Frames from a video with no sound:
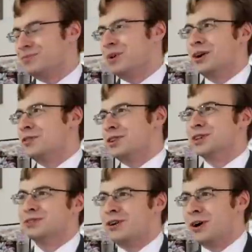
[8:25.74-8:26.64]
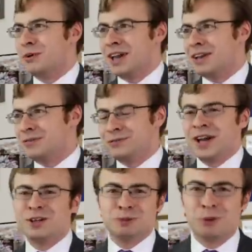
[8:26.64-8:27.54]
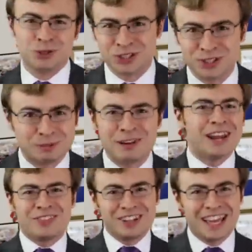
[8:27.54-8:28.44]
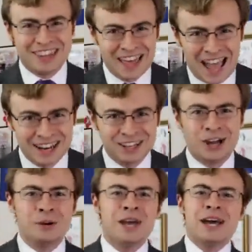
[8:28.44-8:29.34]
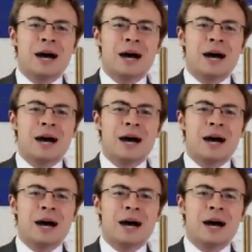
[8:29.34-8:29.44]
over the hills and far away, Flanders, Portugal, and Spain, nothing like that, you know.